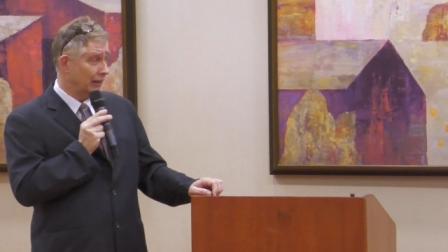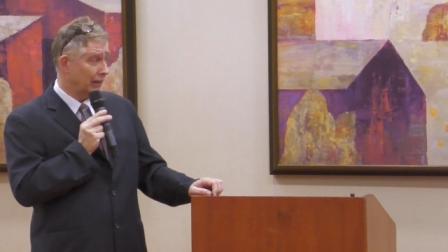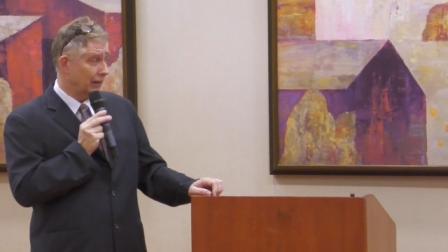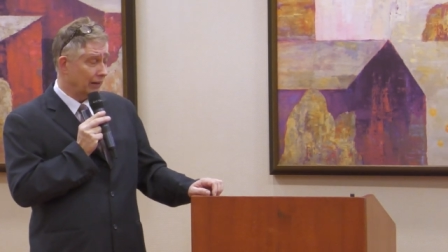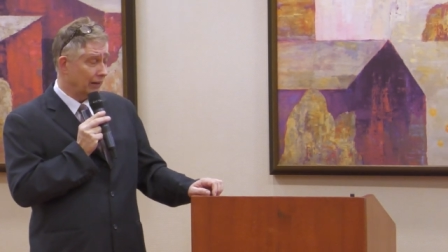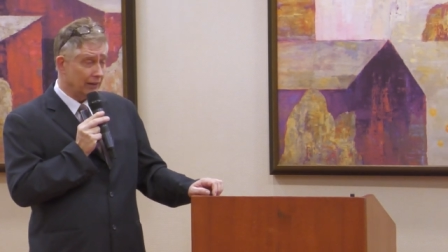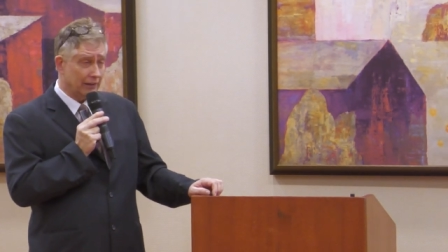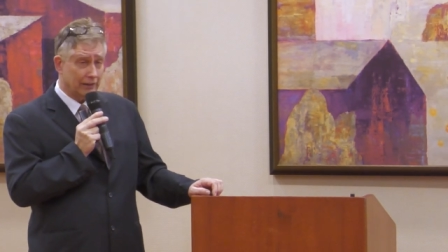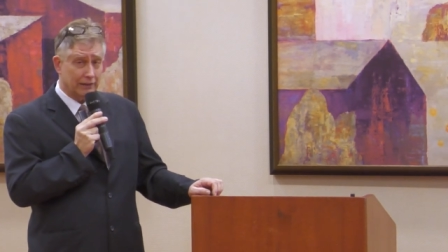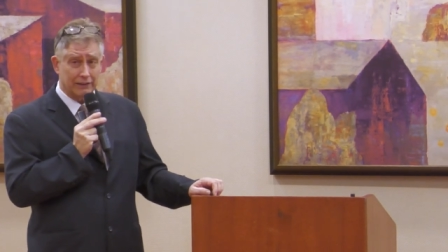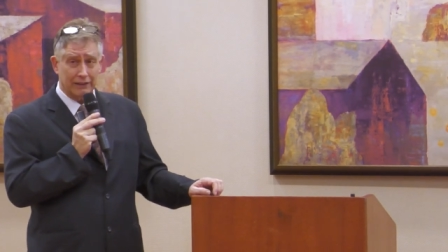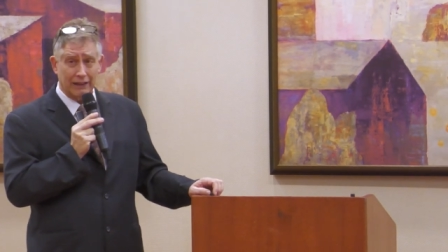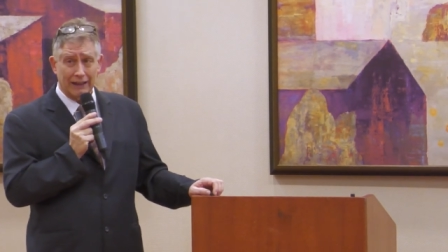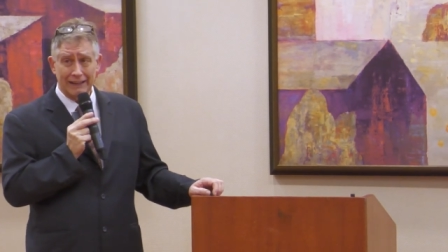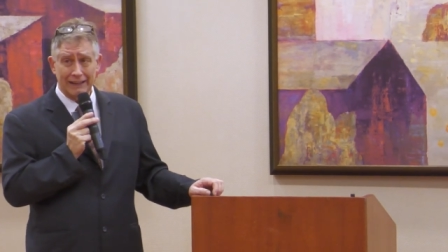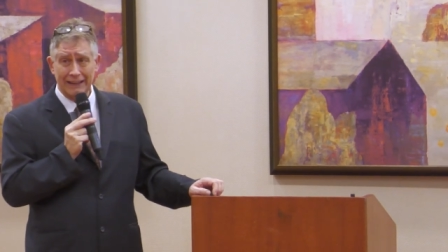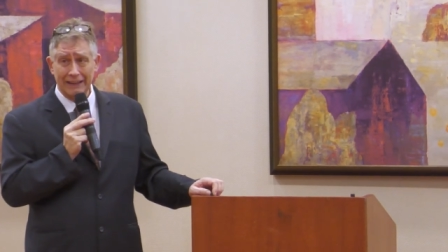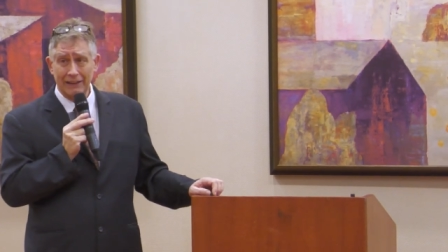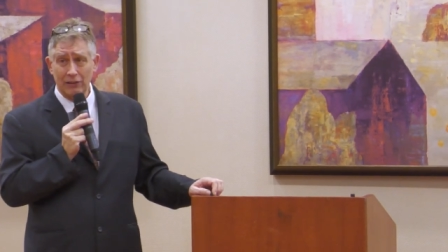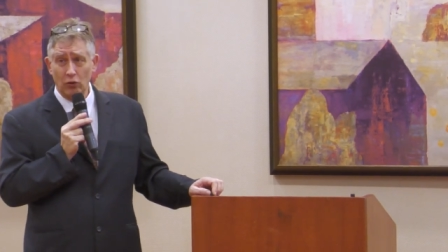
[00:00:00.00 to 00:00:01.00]
uh,
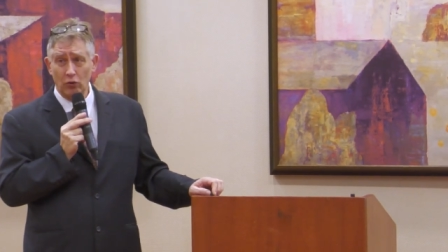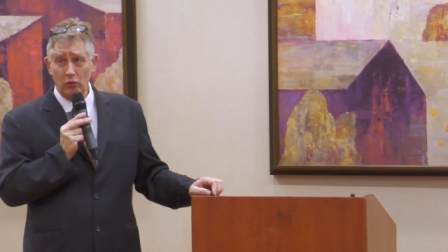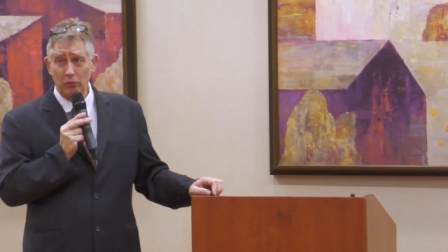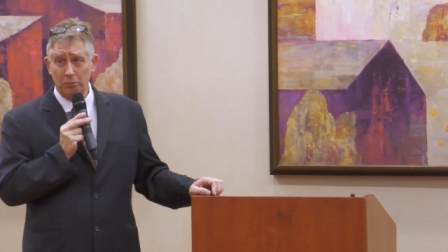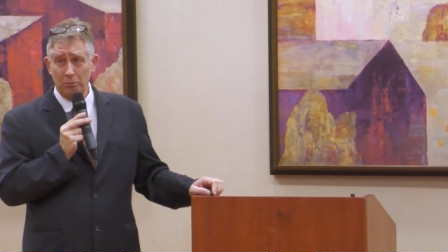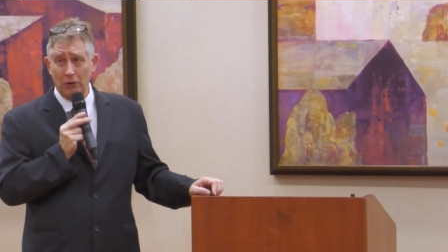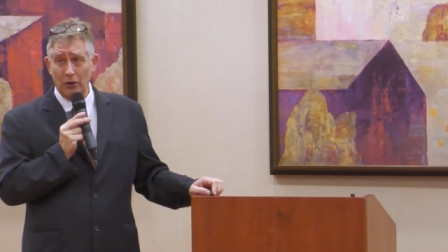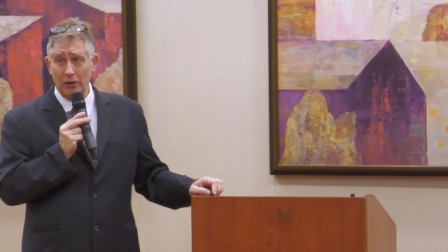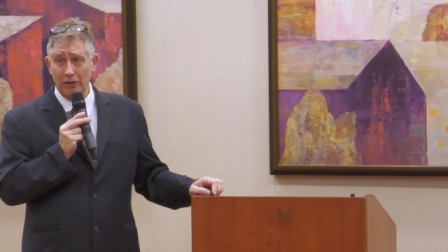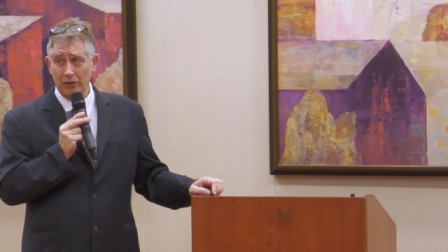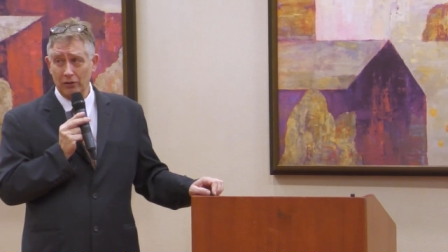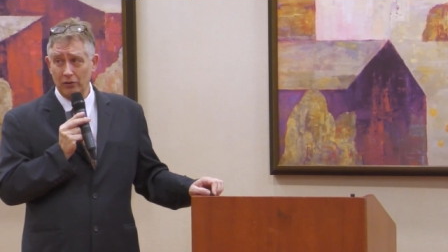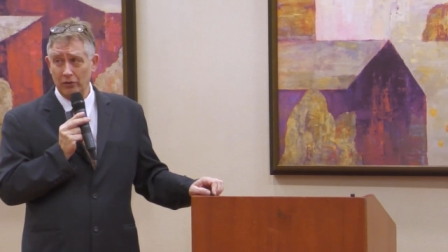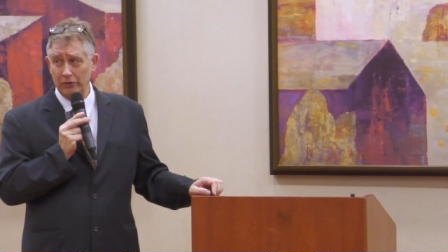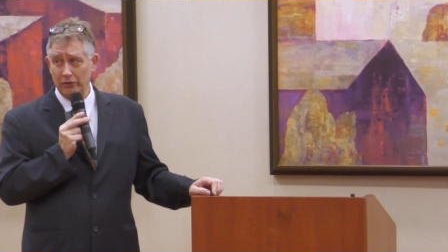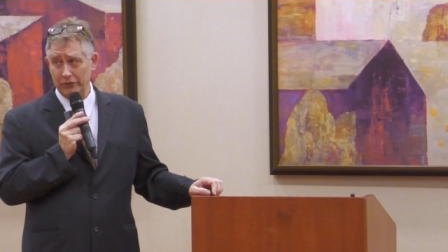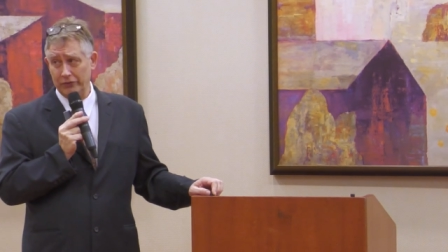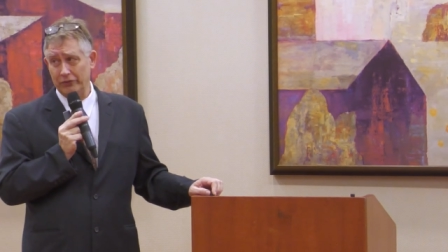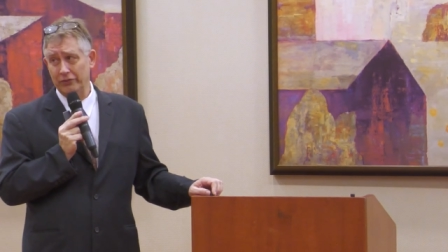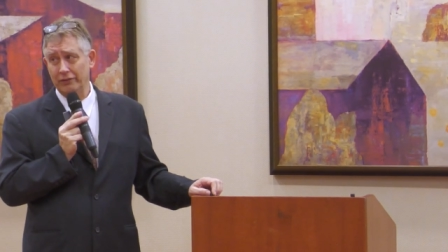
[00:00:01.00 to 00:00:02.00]
tiny gold
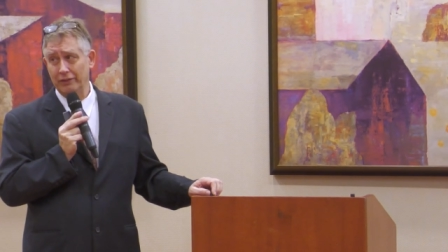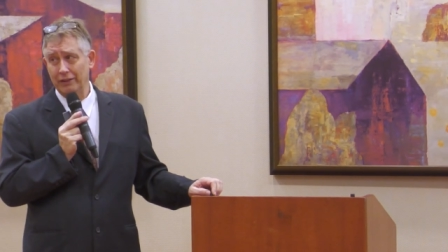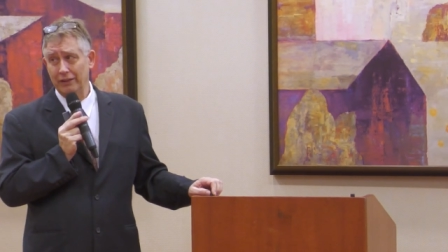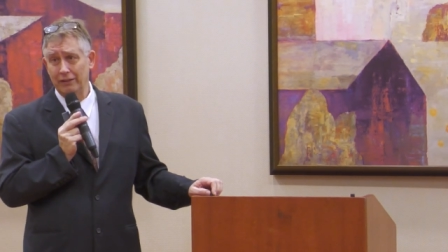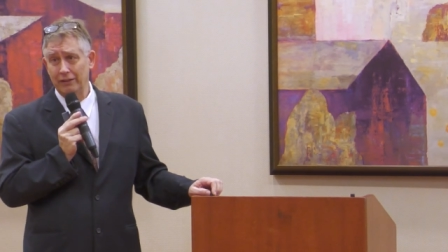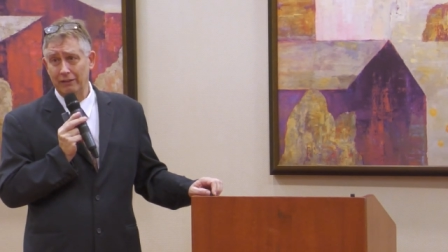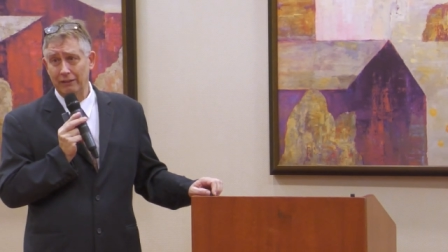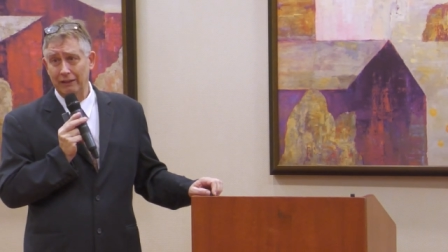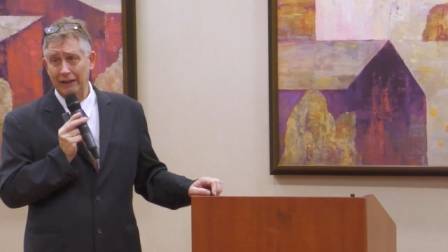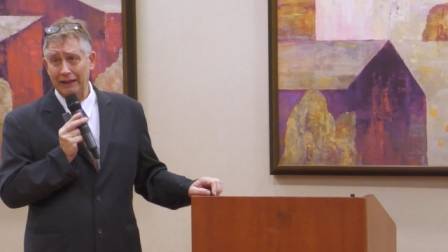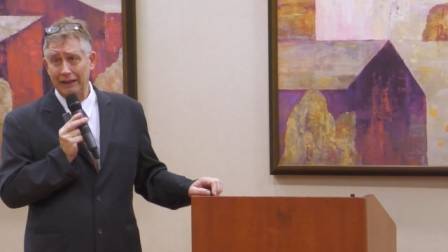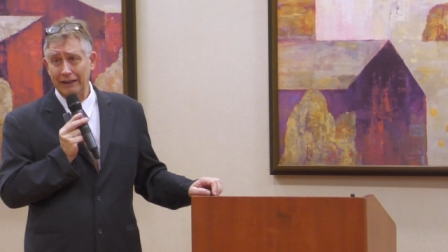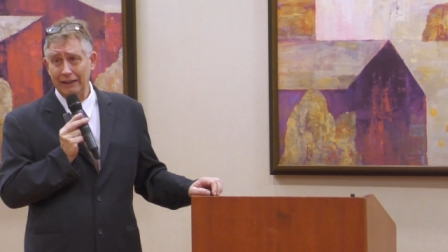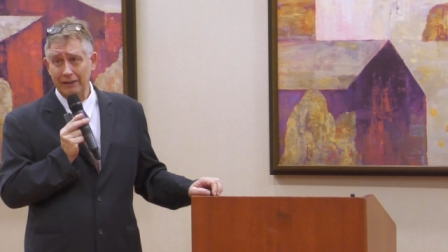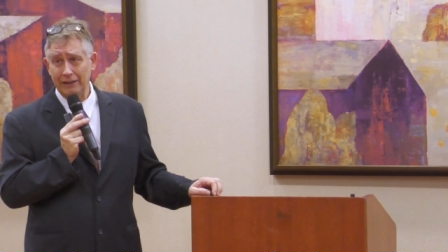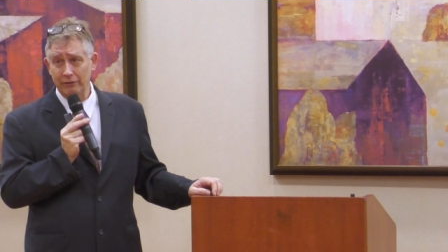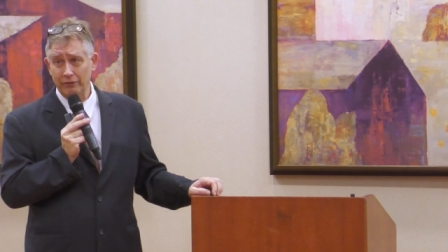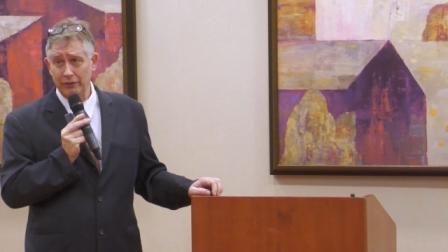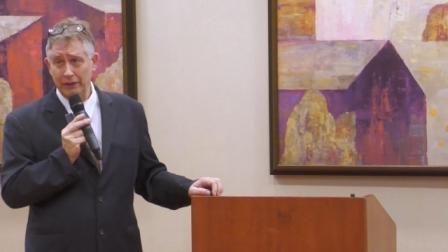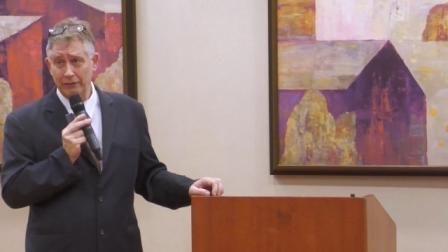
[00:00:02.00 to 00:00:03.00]
particles that are
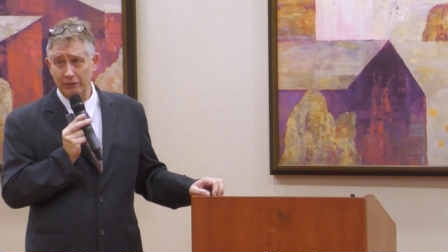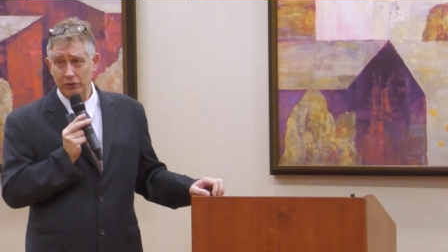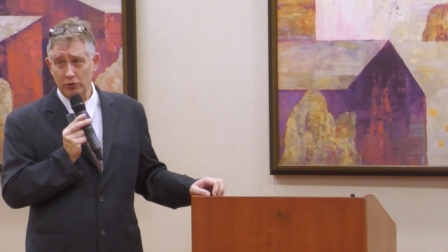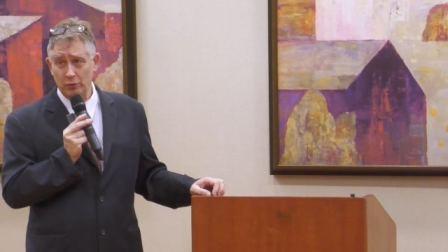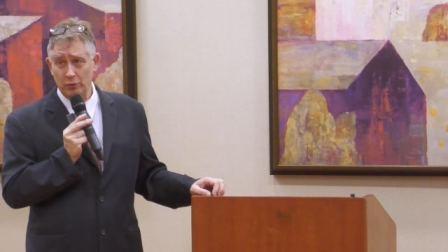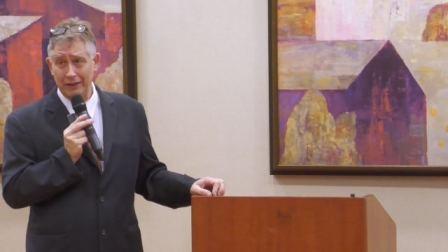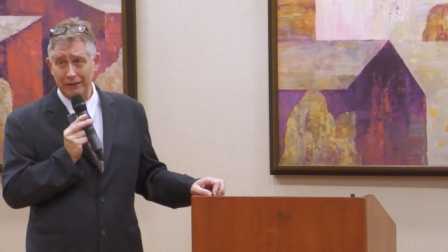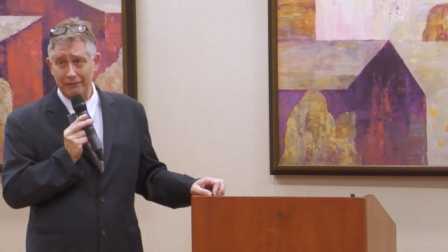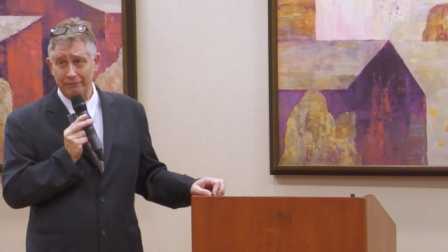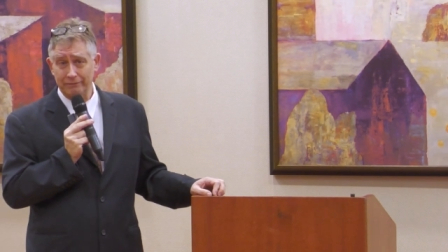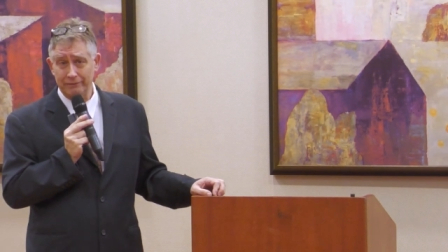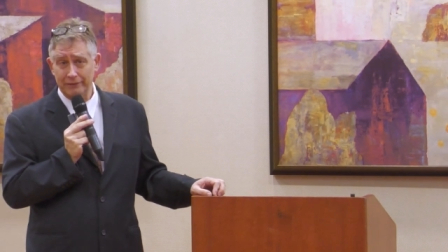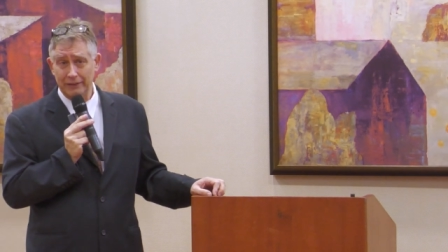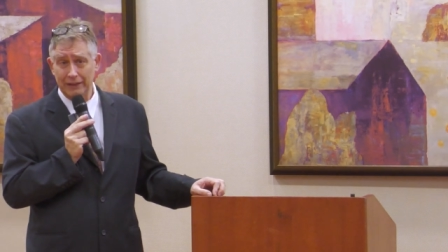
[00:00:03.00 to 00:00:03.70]
anti-inflammatory,